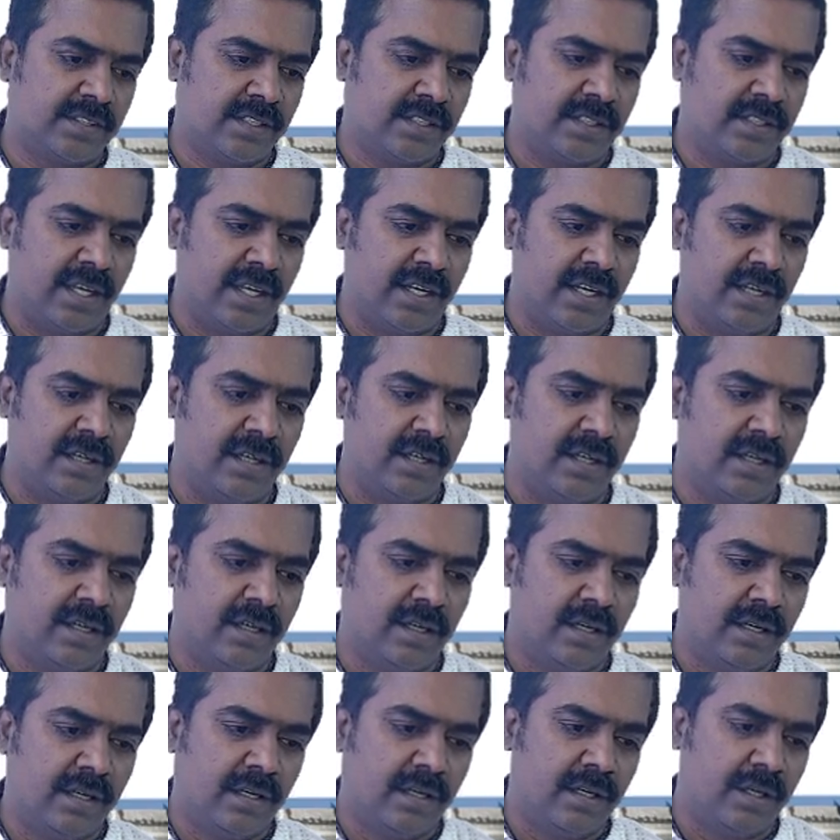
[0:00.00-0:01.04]
Then
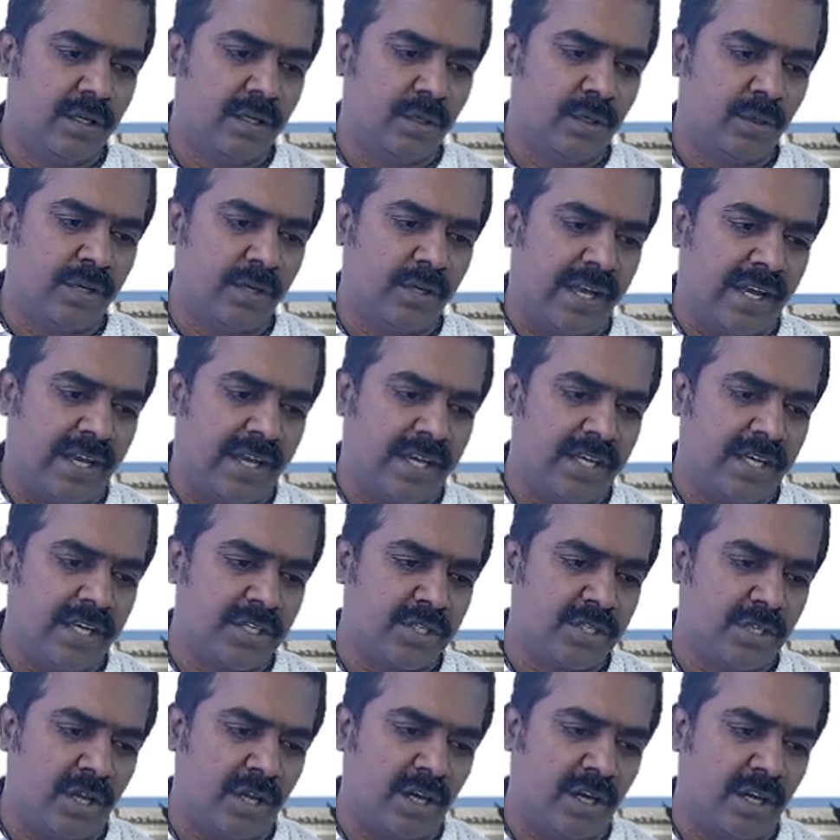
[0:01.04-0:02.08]
to
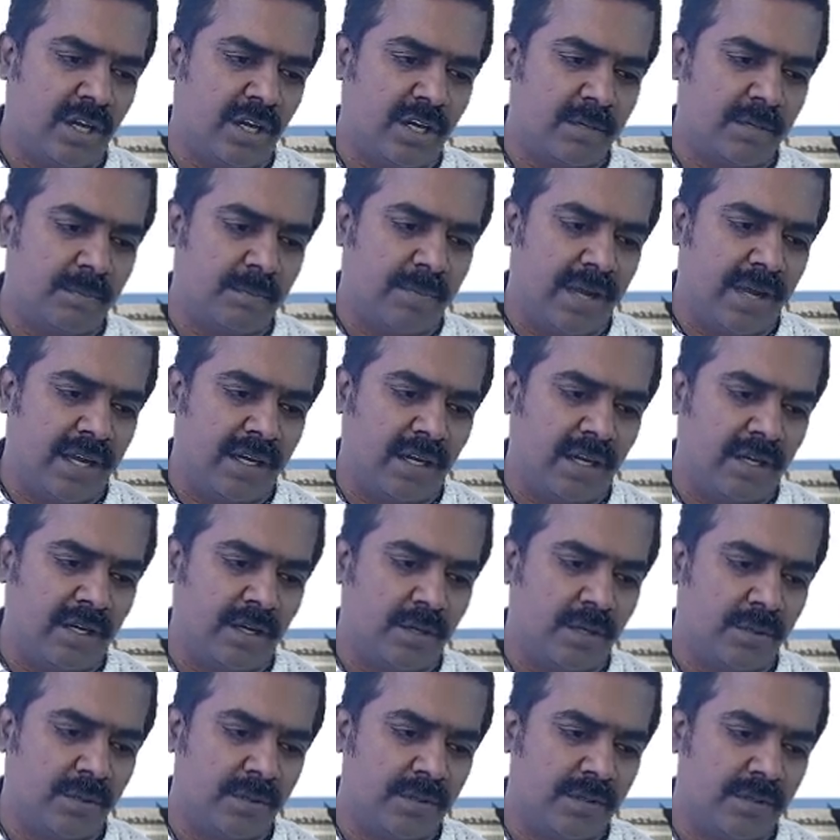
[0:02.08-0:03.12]
cash or bank
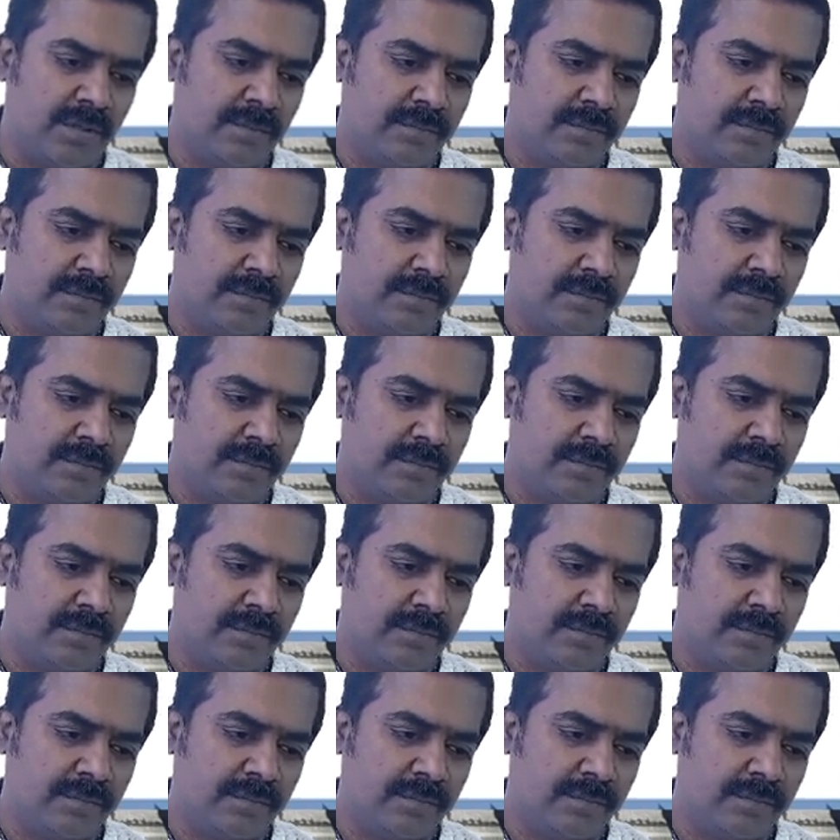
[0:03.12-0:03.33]
account.